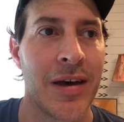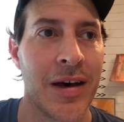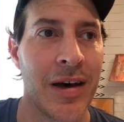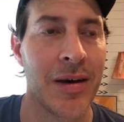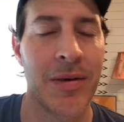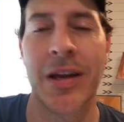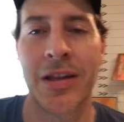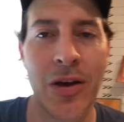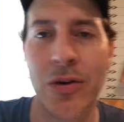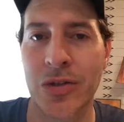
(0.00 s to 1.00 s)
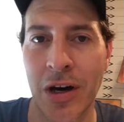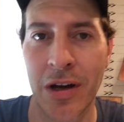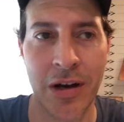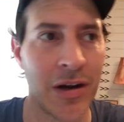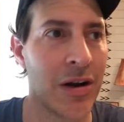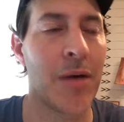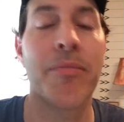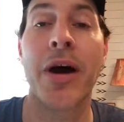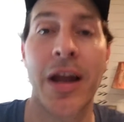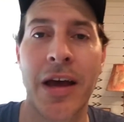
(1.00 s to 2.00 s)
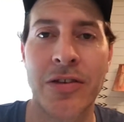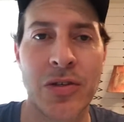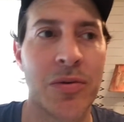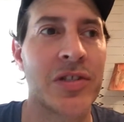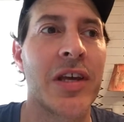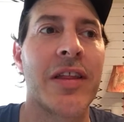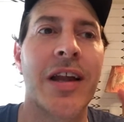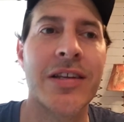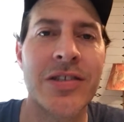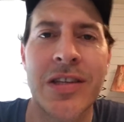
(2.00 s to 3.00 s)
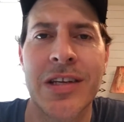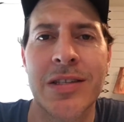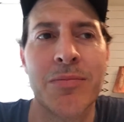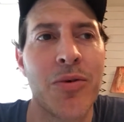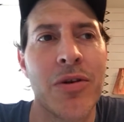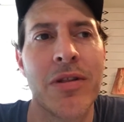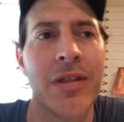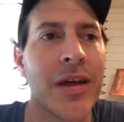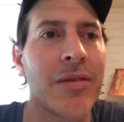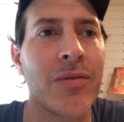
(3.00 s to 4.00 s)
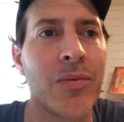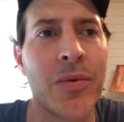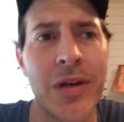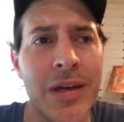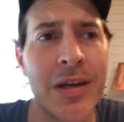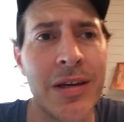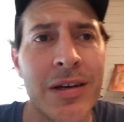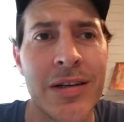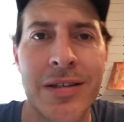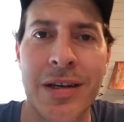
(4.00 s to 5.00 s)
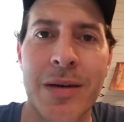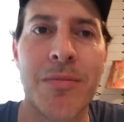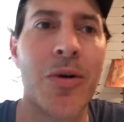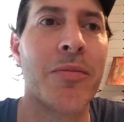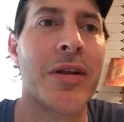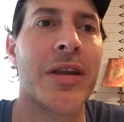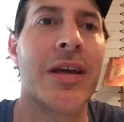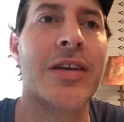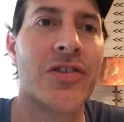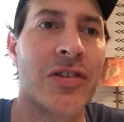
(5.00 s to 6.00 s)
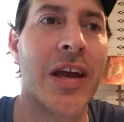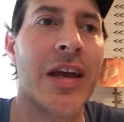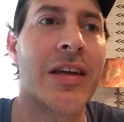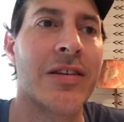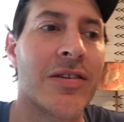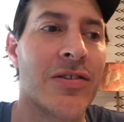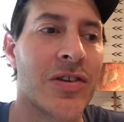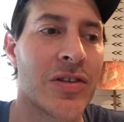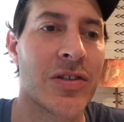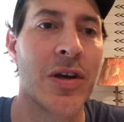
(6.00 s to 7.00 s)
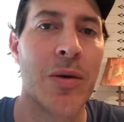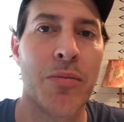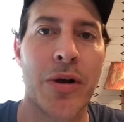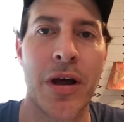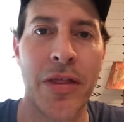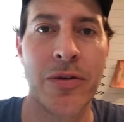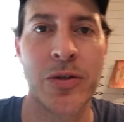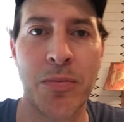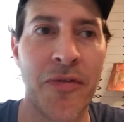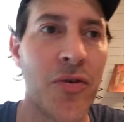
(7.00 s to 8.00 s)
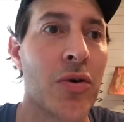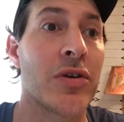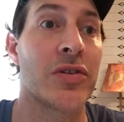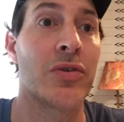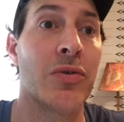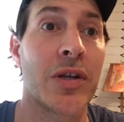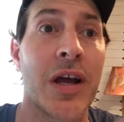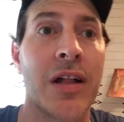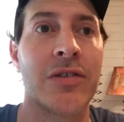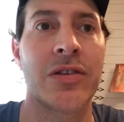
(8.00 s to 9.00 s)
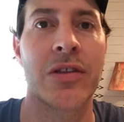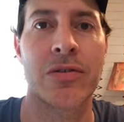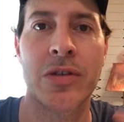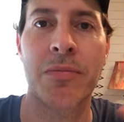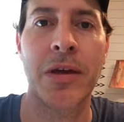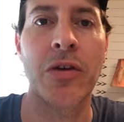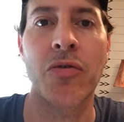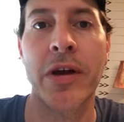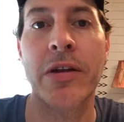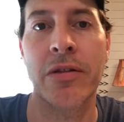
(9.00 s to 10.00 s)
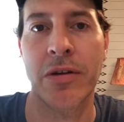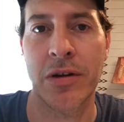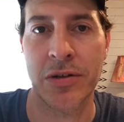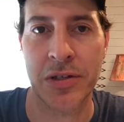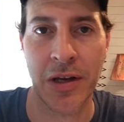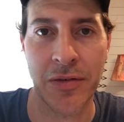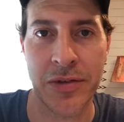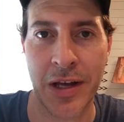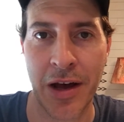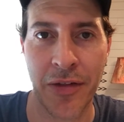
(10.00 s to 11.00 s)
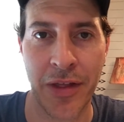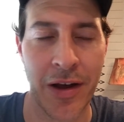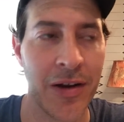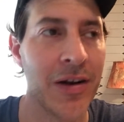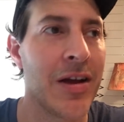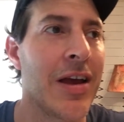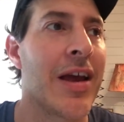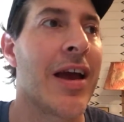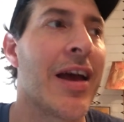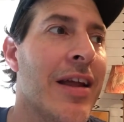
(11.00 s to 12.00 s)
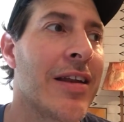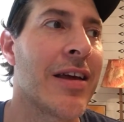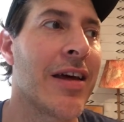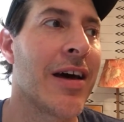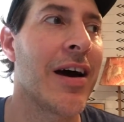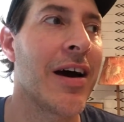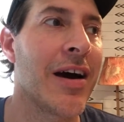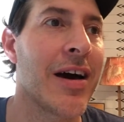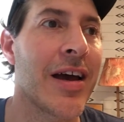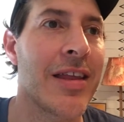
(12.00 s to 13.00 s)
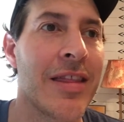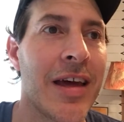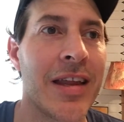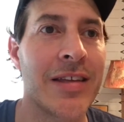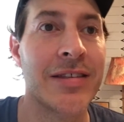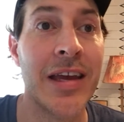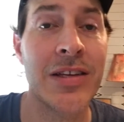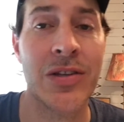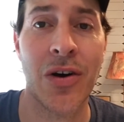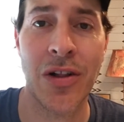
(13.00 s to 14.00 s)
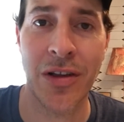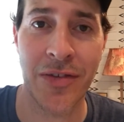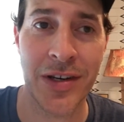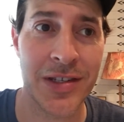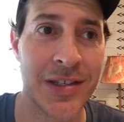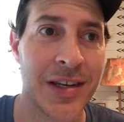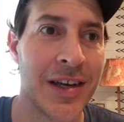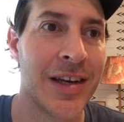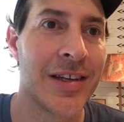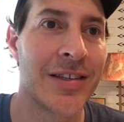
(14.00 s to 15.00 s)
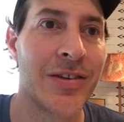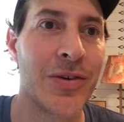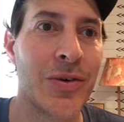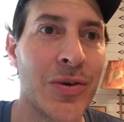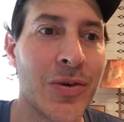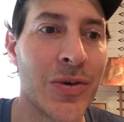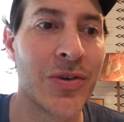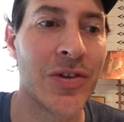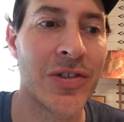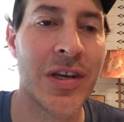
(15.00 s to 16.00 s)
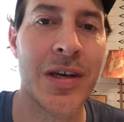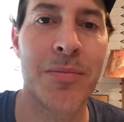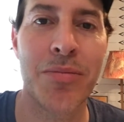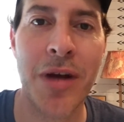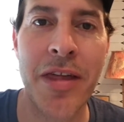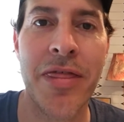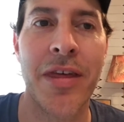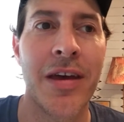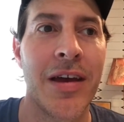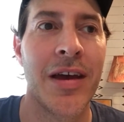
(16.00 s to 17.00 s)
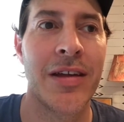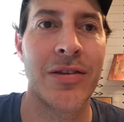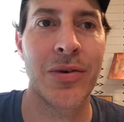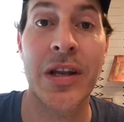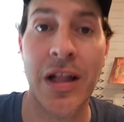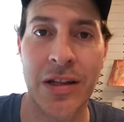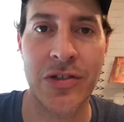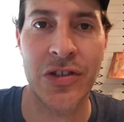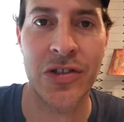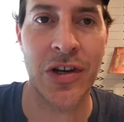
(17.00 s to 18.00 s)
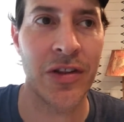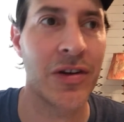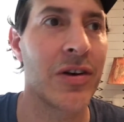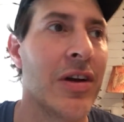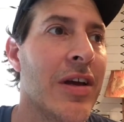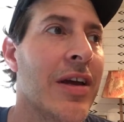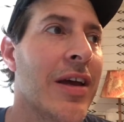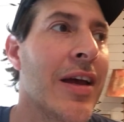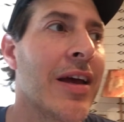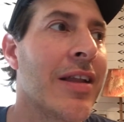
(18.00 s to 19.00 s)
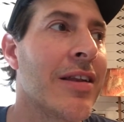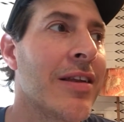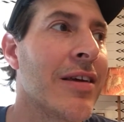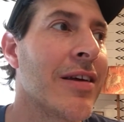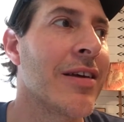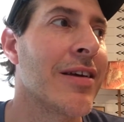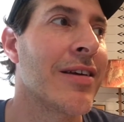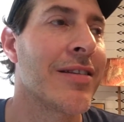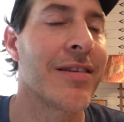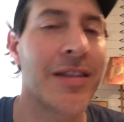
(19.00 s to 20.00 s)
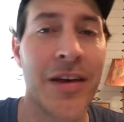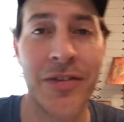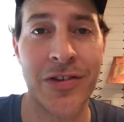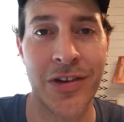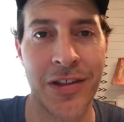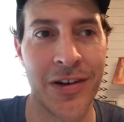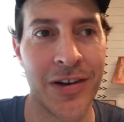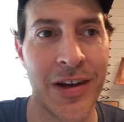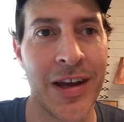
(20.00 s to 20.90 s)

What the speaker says: And it goes on and on and on. But I just want to say that I just think it's important that we take a moment each day to just put others before us, to acknowledge that there's something greater than ourselves out there, and that it takes all of us to just take a breath and to acknowledge each other and to love each other.